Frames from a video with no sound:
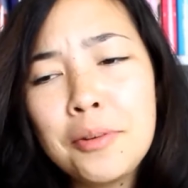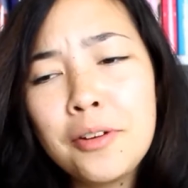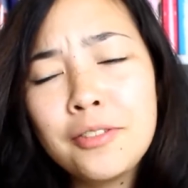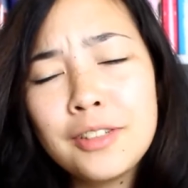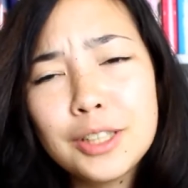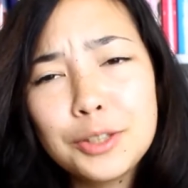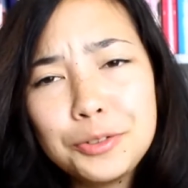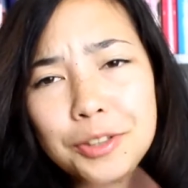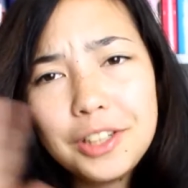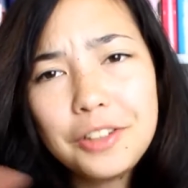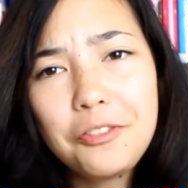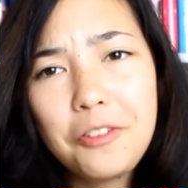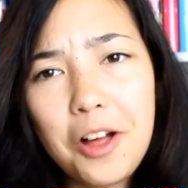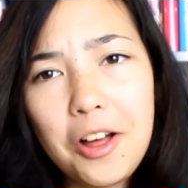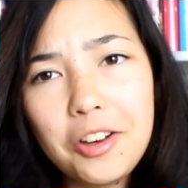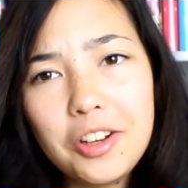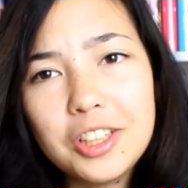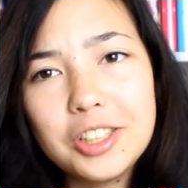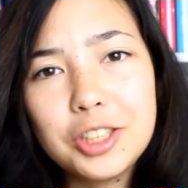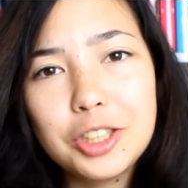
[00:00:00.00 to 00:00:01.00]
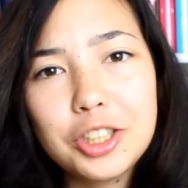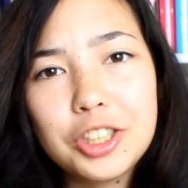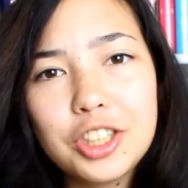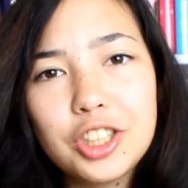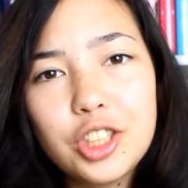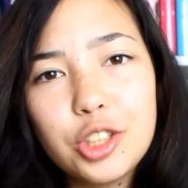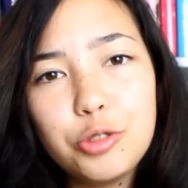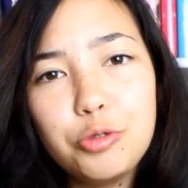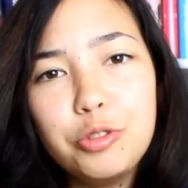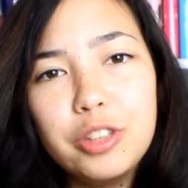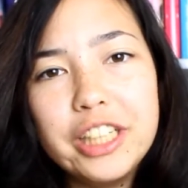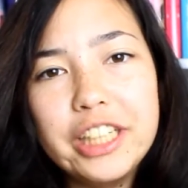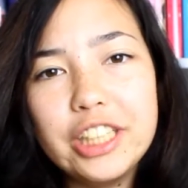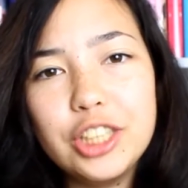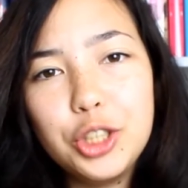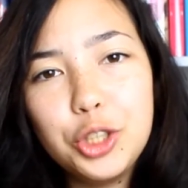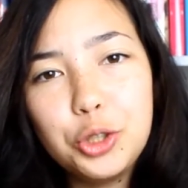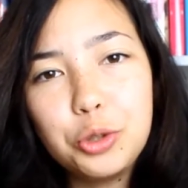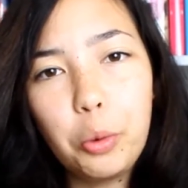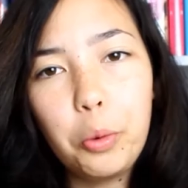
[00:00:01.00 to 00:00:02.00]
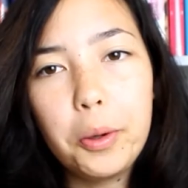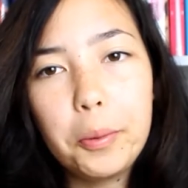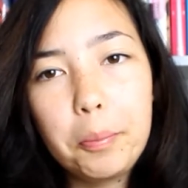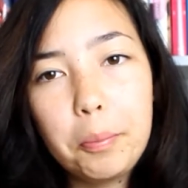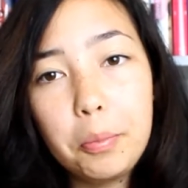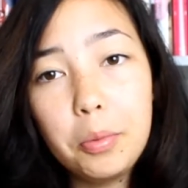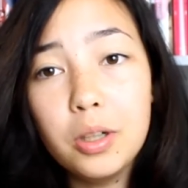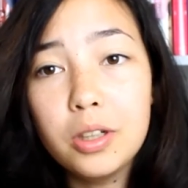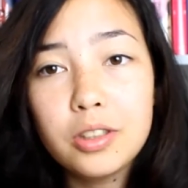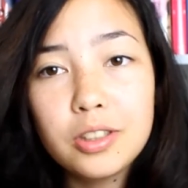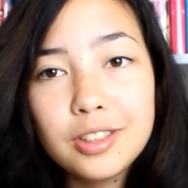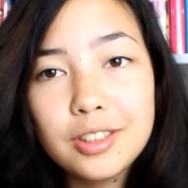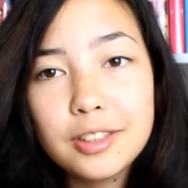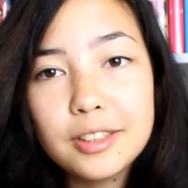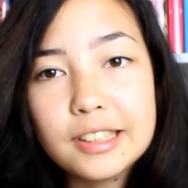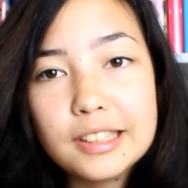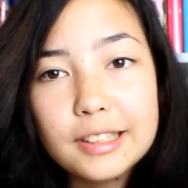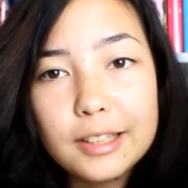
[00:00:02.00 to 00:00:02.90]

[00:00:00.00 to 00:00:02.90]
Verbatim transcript: of this readathon is just to read short books